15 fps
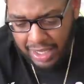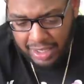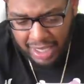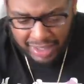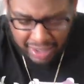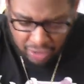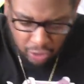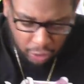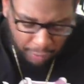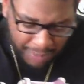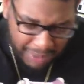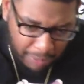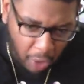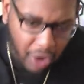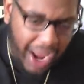think he's going to
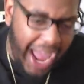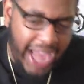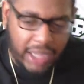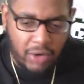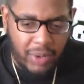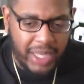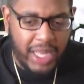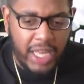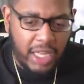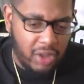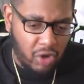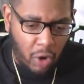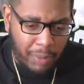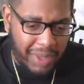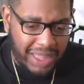be more accurate.
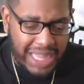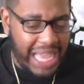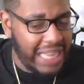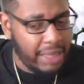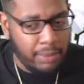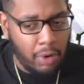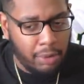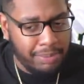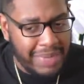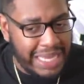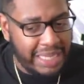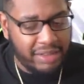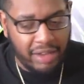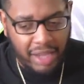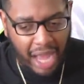He's going to be landing more
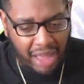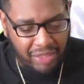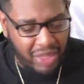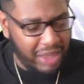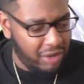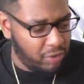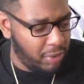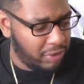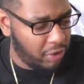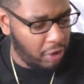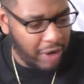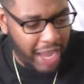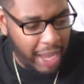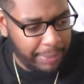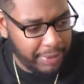meat, I think is what's
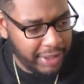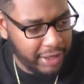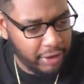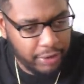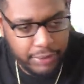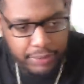going to happen here.